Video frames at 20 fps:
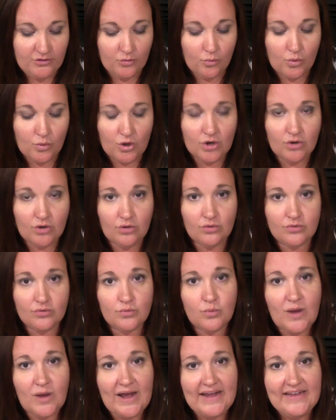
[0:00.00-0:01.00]
world,
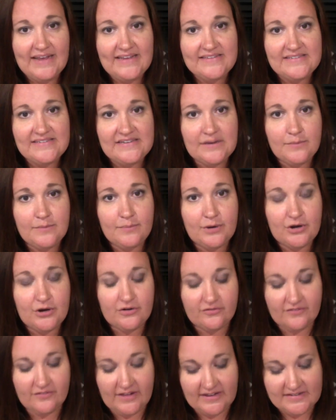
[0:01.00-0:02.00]
why isn't it
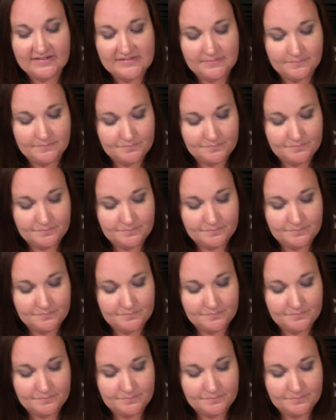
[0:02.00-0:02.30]
perfect?